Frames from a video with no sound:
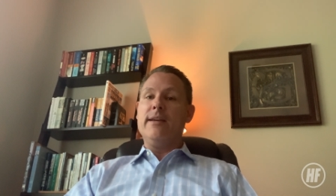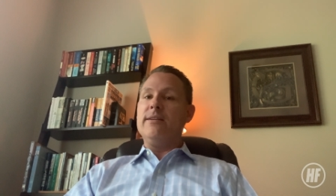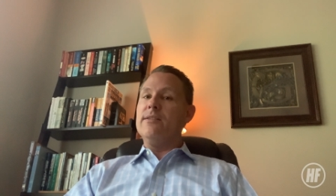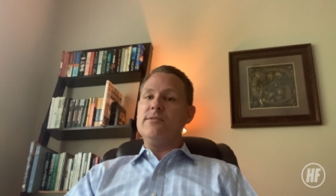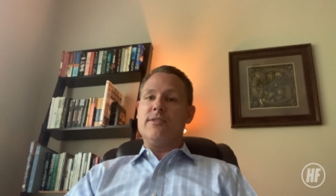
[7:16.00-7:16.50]

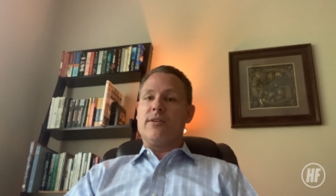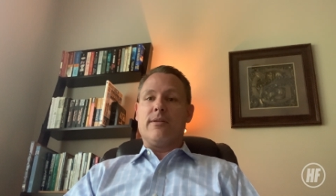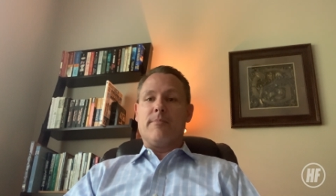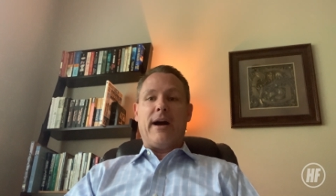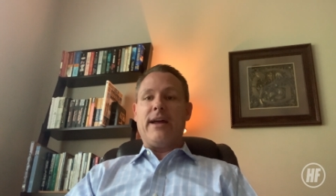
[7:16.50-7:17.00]
you,
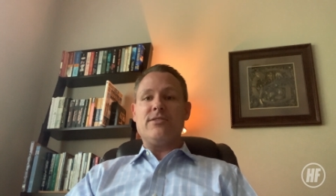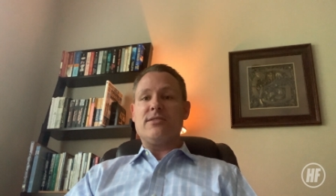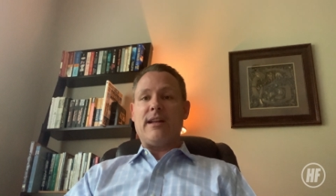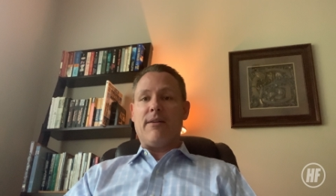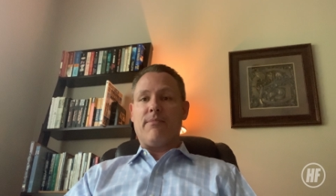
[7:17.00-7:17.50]
your mind's
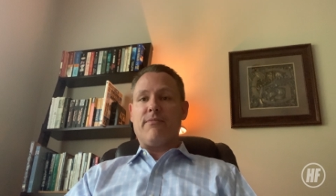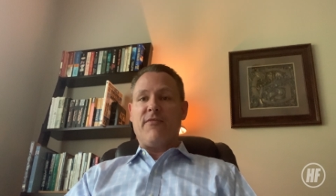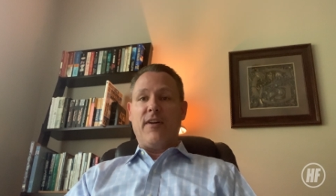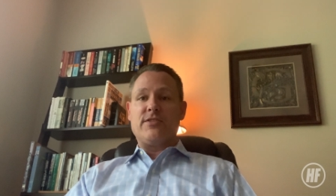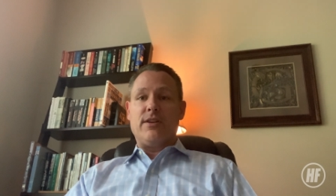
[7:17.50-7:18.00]
just not
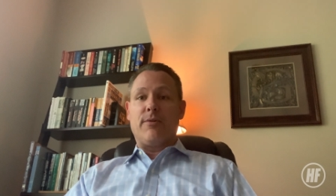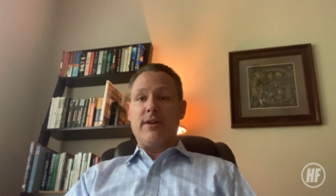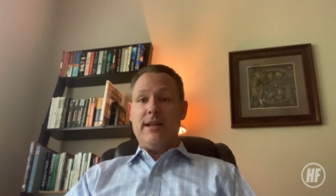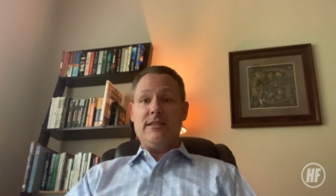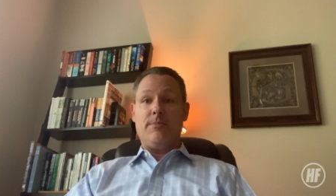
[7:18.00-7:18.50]
functioning where it
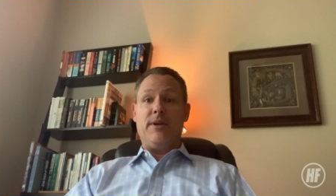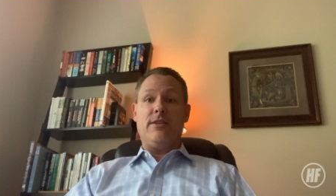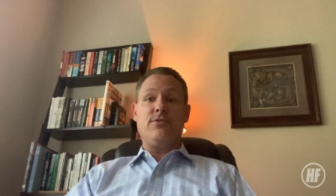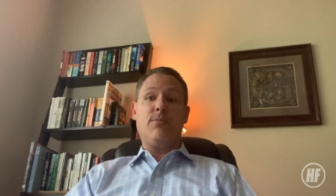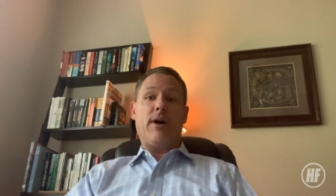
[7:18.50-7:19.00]
needs to be to
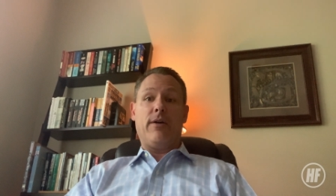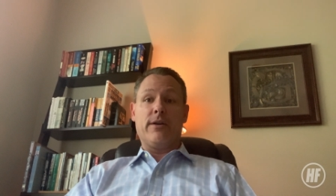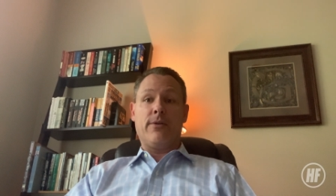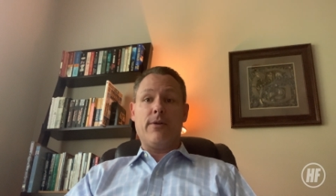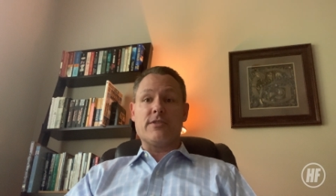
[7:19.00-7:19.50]
do well in a
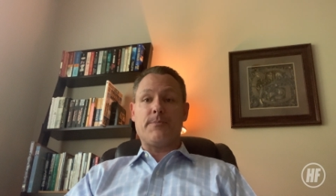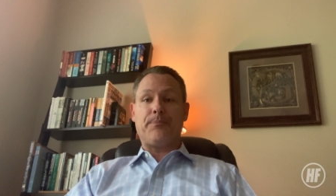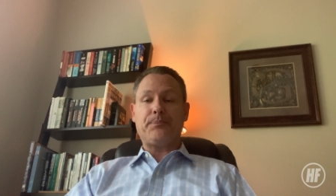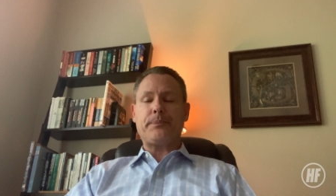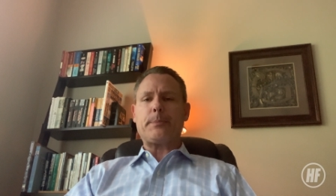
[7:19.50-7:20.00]
course
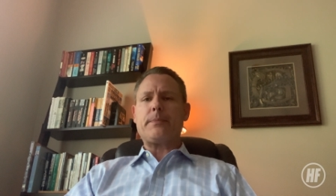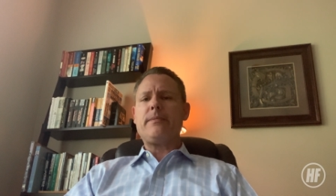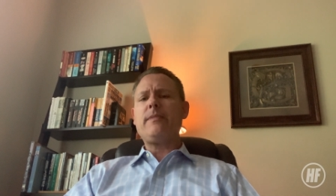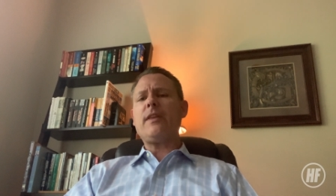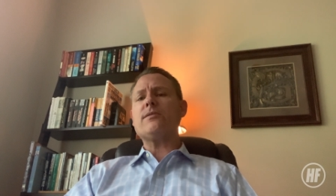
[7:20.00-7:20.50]

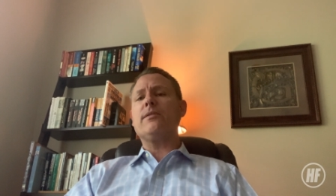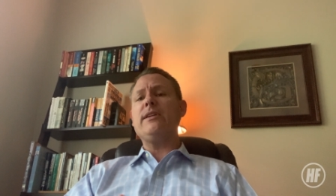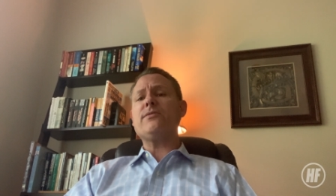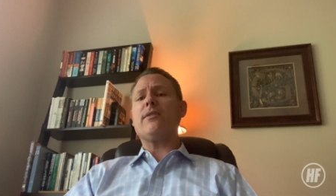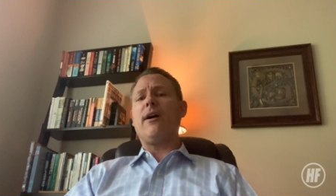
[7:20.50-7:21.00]
so
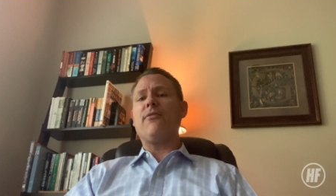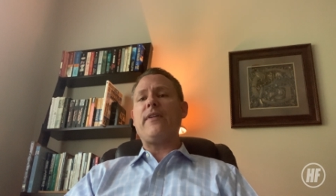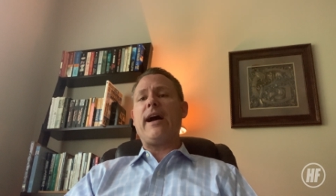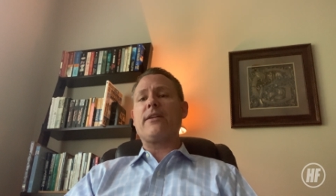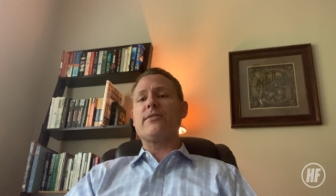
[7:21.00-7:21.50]
these are all
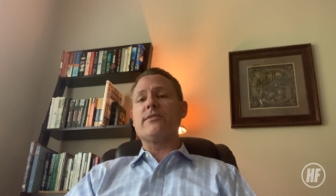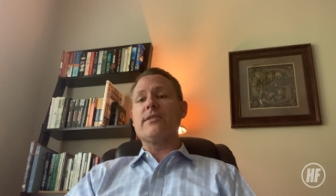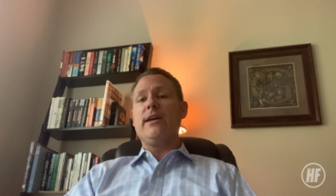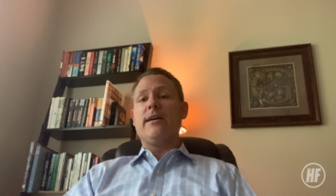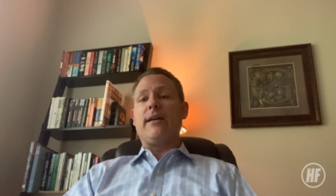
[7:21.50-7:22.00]
factors
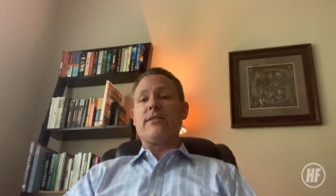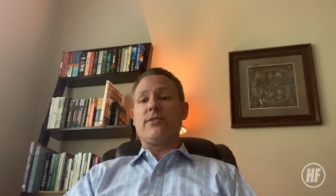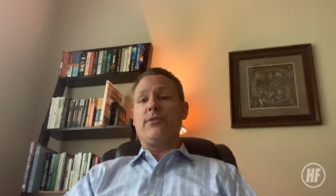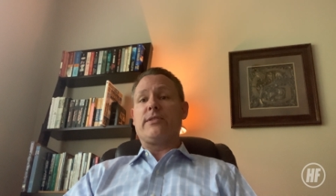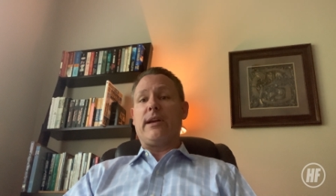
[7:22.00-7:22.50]
that
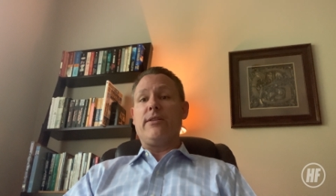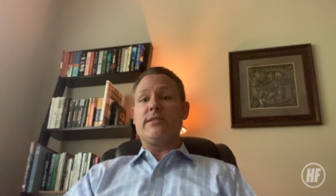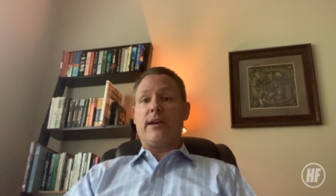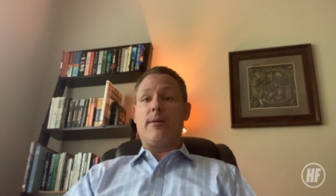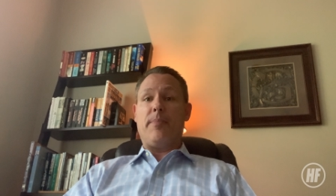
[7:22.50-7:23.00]
social security is
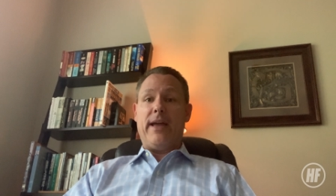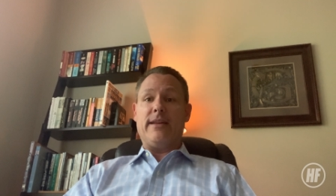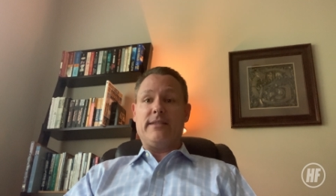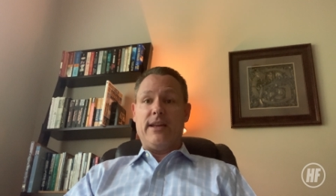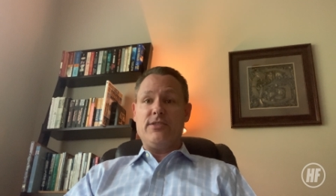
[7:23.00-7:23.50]
going to pay
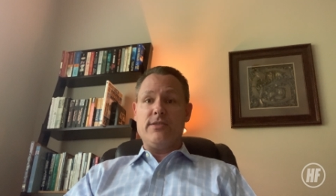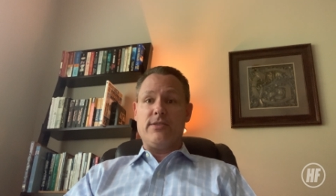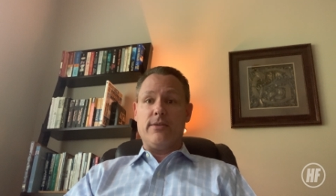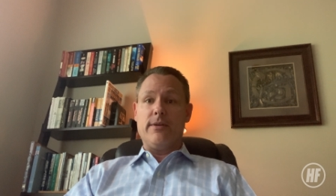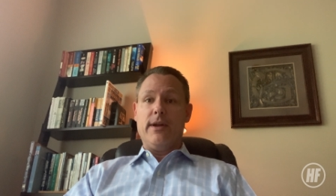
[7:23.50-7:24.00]
attention
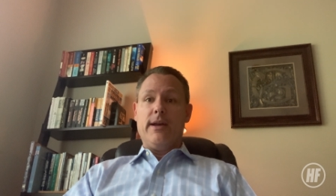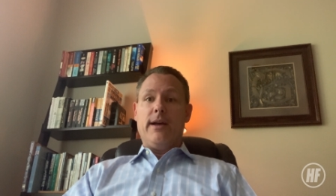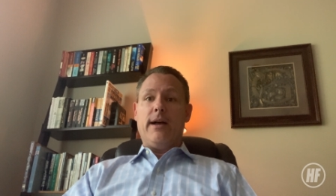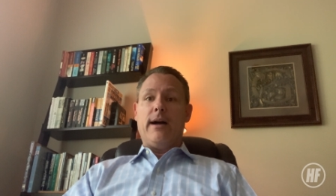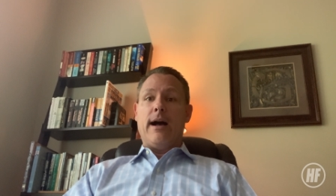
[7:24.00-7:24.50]
to
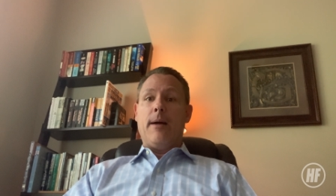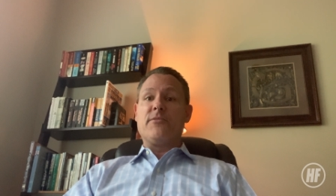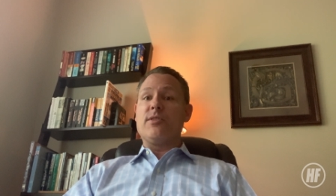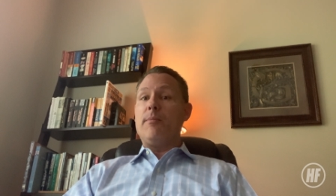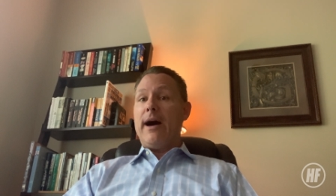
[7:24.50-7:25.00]
um,
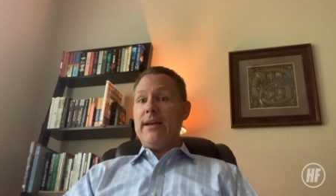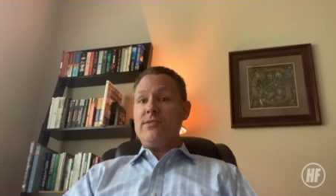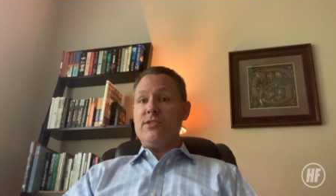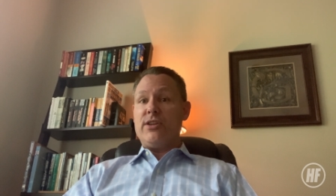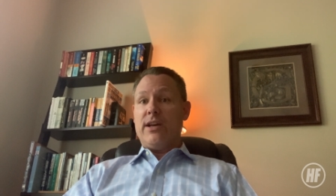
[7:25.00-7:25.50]
so my
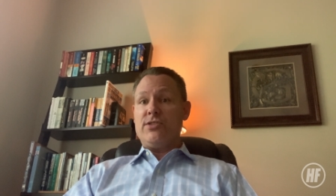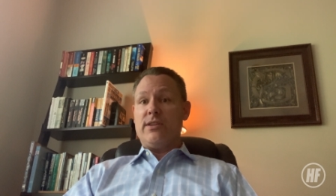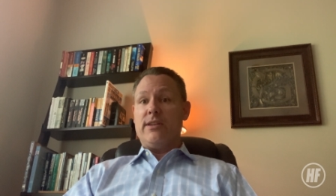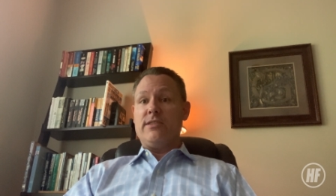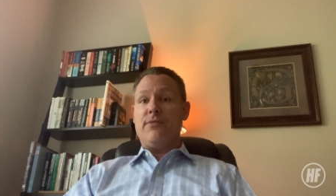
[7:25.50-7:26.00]

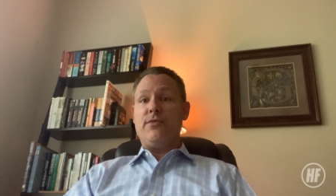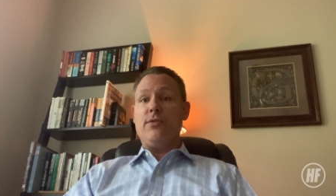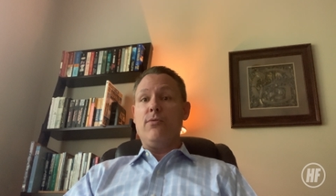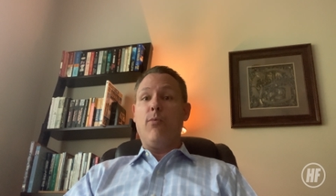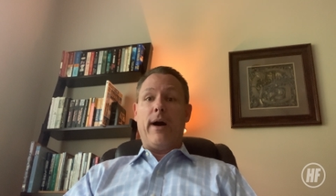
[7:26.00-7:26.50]
suggestion is if
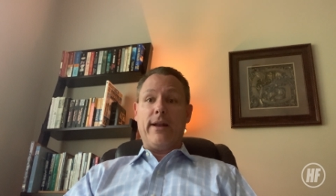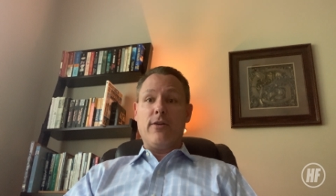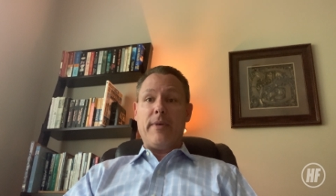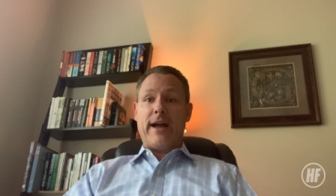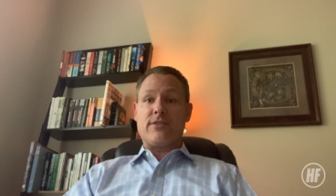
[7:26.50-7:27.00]
you want to
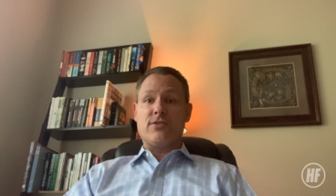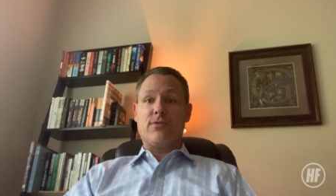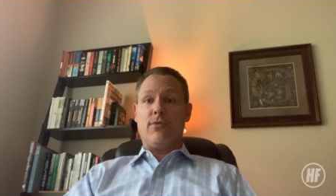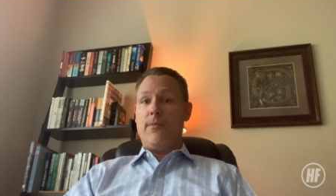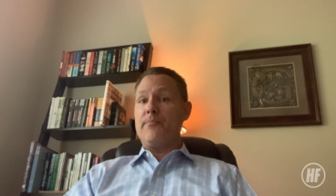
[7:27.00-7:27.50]
go back to
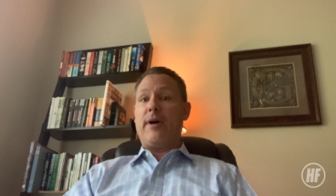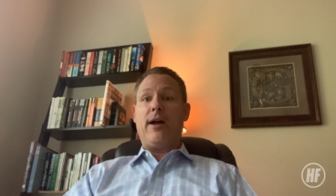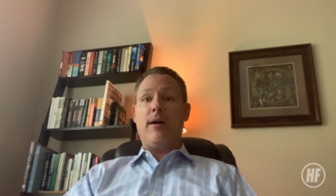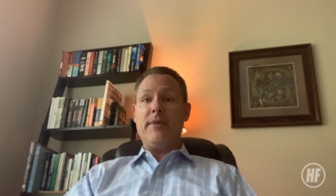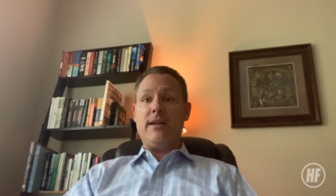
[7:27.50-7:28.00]
school by
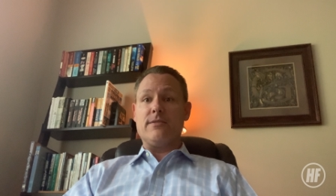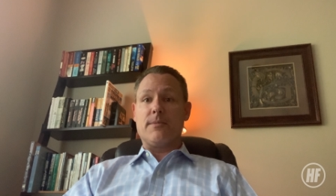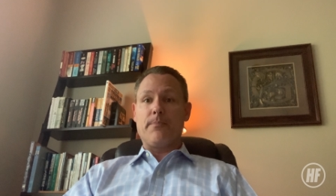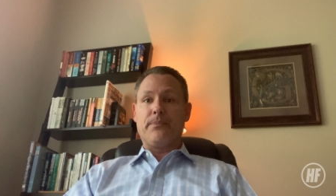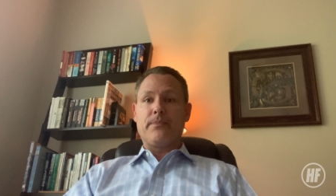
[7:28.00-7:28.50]
all means
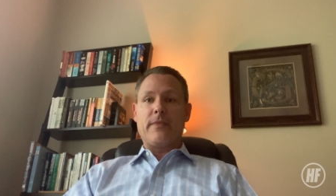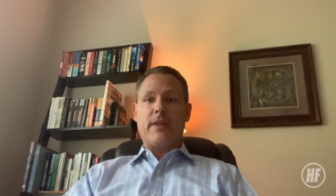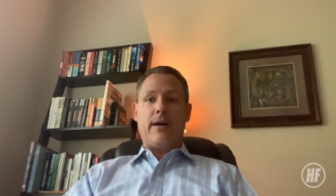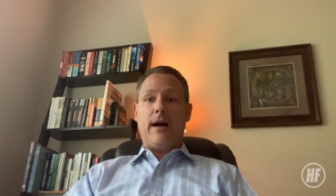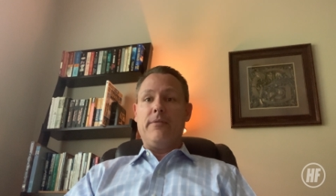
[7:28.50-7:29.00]

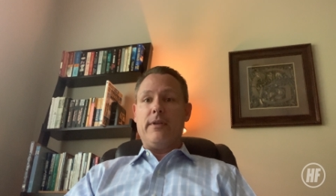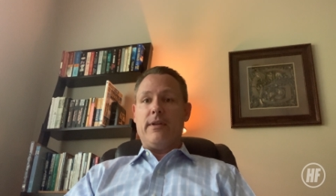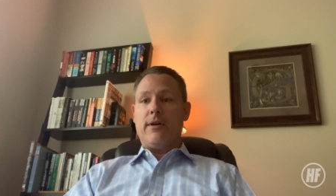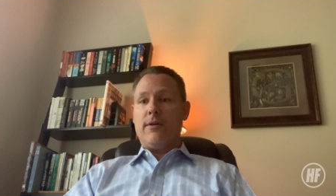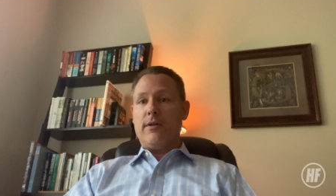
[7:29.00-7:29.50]
um, you
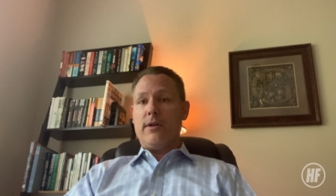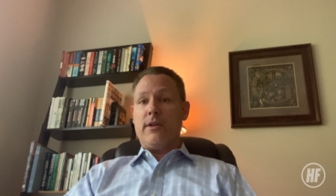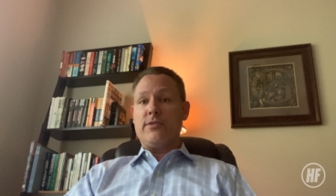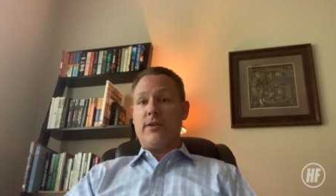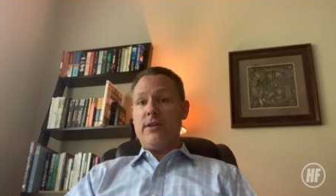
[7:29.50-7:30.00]
know an
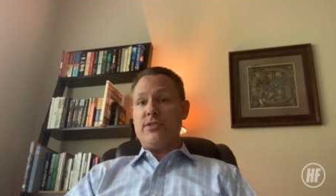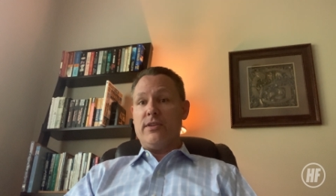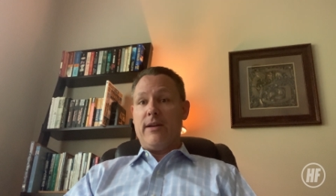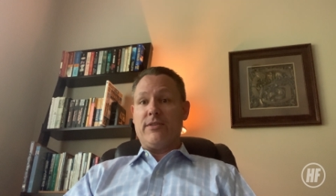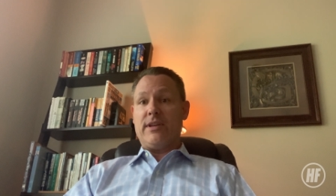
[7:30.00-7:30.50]
attorney should
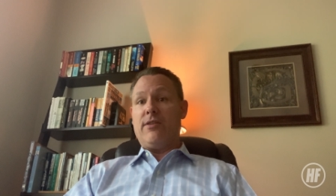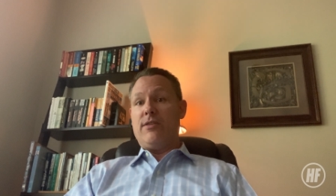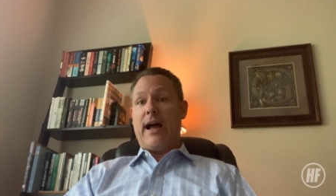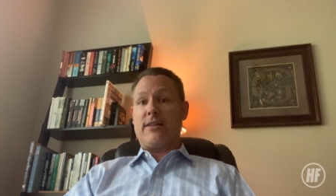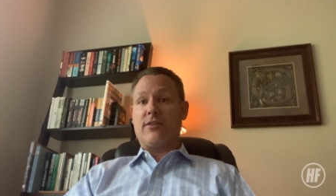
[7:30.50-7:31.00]
never tell you
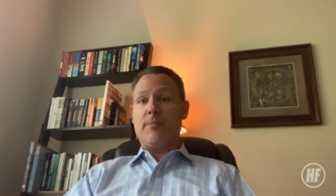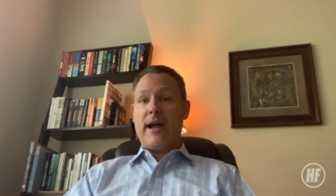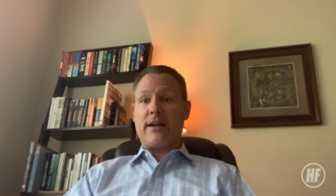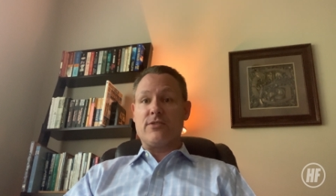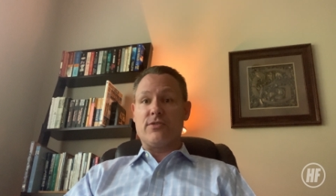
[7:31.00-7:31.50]
not to go
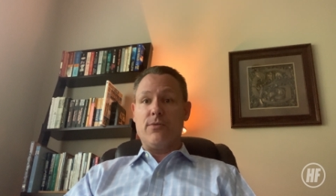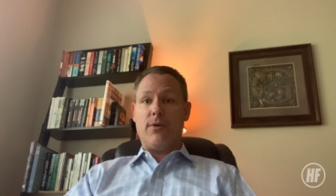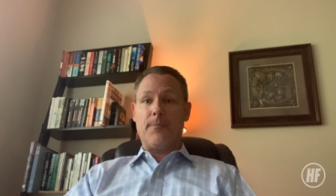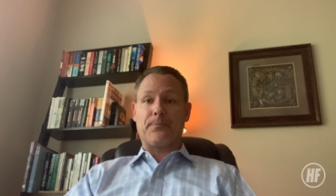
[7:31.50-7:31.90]
back to school